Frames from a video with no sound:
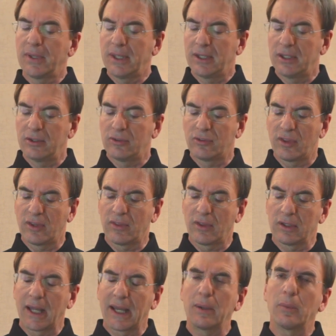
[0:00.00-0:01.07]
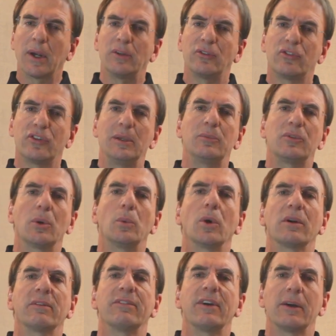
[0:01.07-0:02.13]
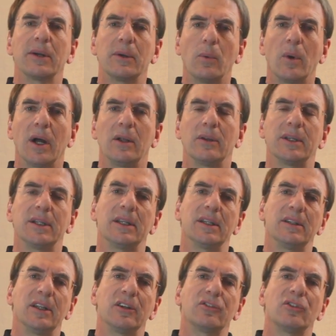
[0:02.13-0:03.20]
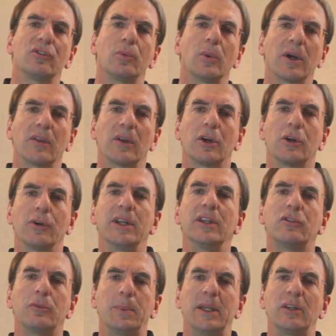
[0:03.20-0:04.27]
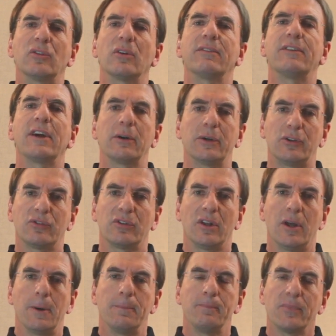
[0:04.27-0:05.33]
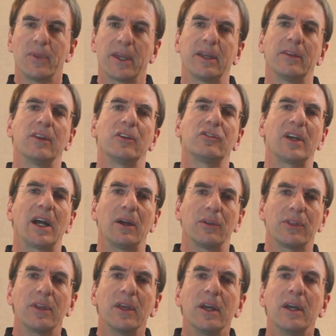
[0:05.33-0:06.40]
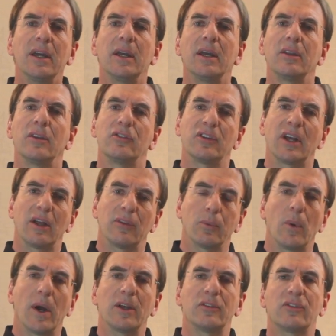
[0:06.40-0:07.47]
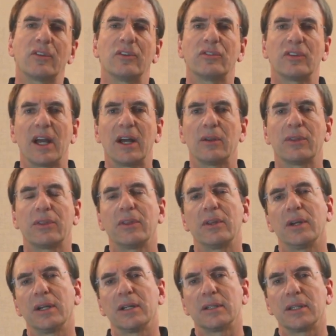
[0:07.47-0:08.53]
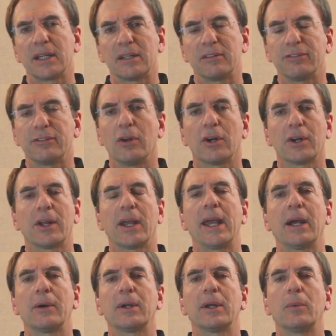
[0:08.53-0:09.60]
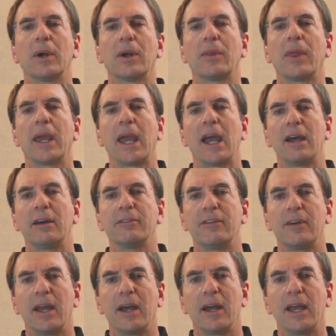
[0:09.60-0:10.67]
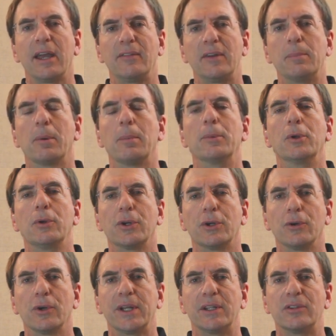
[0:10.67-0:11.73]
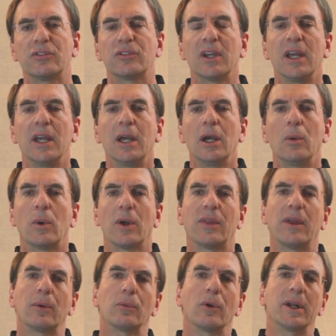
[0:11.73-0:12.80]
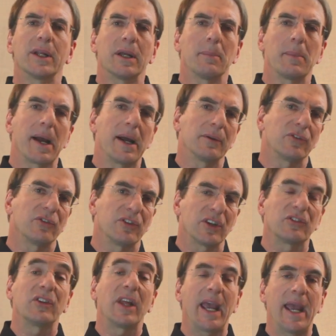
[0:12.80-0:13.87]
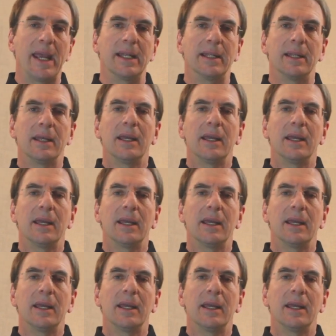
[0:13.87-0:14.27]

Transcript: is that the lightweight seems to work very well in conditions where the green speeds are very slow, like in the southwest, the south, like in Florida area, where they have heavy Bermuda greens, where they're running about 6 to 8.